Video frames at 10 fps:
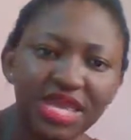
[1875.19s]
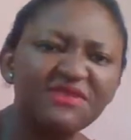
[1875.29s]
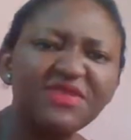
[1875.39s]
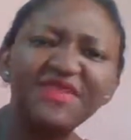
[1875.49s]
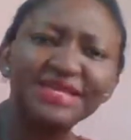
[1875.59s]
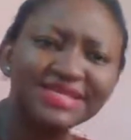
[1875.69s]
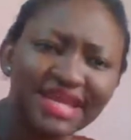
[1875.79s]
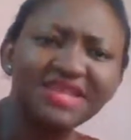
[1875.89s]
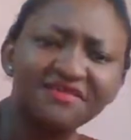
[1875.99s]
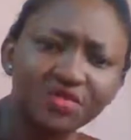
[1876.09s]
Even if you are
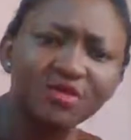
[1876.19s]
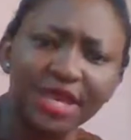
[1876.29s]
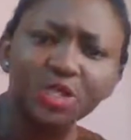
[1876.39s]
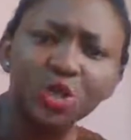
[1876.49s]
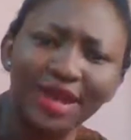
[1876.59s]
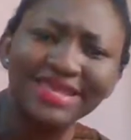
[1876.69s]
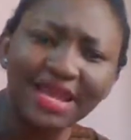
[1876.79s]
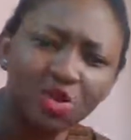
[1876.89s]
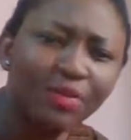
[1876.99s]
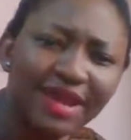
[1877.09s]
standing in front of their shop and
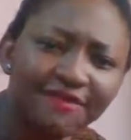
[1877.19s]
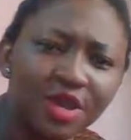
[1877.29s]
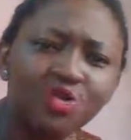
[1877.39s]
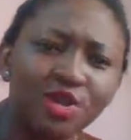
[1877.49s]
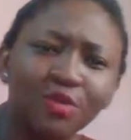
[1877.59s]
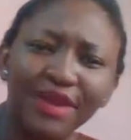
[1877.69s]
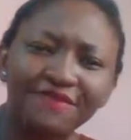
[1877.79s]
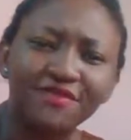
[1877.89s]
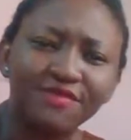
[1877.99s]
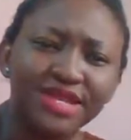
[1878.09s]
they're not
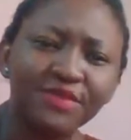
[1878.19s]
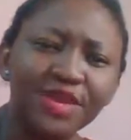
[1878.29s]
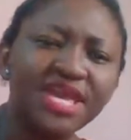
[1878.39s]
buying from them.